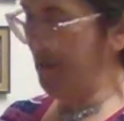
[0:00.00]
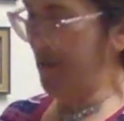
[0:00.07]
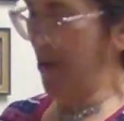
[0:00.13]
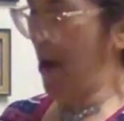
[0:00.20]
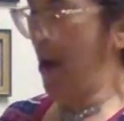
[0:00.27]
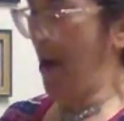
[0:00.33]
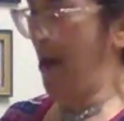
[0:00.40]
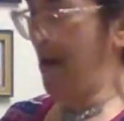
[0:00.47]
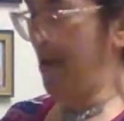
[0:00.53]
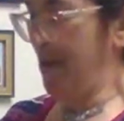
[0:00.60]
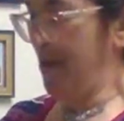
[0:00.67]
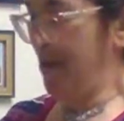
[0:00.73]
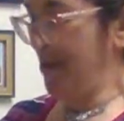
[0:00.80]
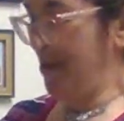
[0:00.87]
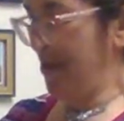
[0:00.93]
Wow.
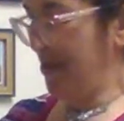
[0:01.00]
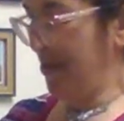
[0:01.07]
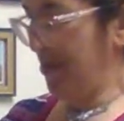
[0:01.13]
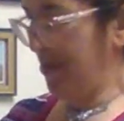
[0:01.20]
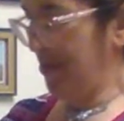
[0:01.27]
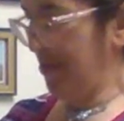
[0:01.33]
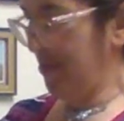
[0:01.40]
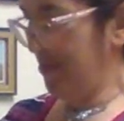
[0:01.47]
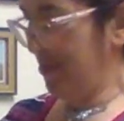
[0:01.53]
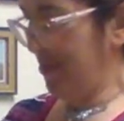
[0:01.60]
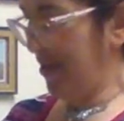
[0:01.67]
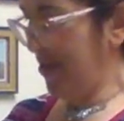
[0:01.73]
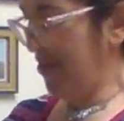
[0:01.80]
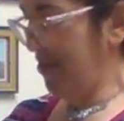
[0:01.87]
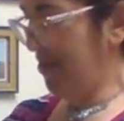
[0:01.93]

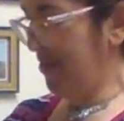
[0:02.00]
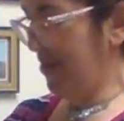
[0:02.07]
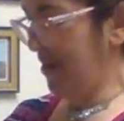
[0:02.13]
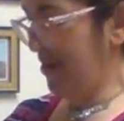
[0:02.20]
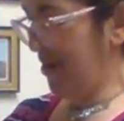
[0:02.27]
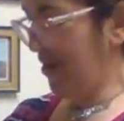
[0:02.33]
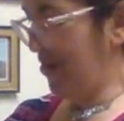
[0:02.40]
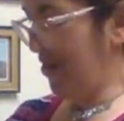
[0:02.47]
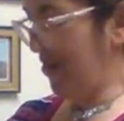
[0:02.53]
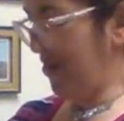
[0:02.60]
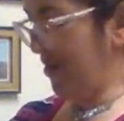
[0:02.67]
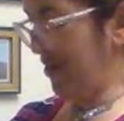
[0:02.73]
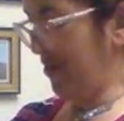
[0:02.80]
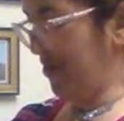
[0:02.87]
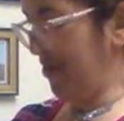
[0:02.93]
I just don't like touching
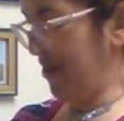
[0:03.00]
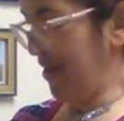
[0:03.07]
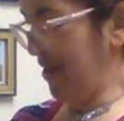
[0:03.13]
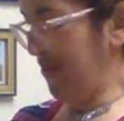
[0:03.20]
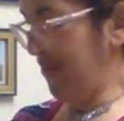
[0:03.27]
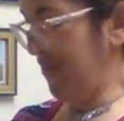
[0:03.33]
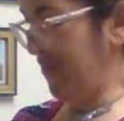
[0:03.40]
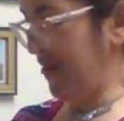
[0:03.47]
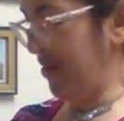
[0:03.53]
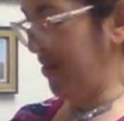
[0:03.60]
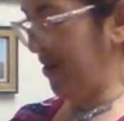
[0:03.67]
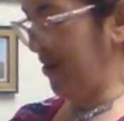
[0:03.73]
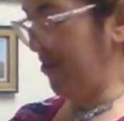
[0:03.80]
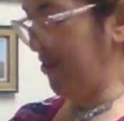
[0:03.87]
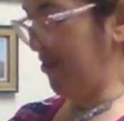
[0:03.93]
things that have a funny
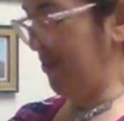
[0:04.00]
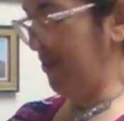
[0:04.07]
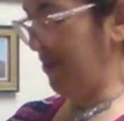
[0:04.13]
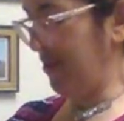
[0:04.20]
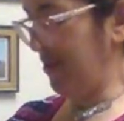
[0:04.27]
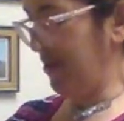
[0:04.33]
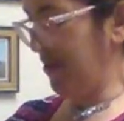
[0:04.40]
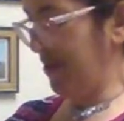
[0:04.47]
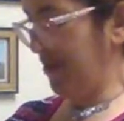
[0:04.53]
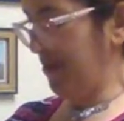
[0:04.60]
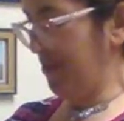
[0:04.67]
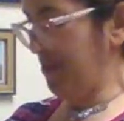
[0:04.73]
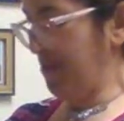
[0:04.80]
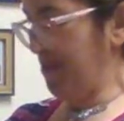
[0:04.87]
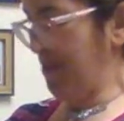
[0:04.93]
texture.
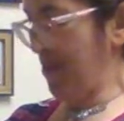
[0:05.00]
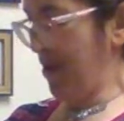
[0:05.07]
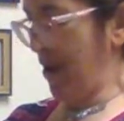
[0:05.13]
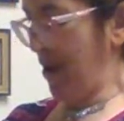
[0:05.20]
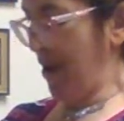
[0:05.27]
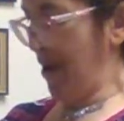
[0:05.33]
Wow.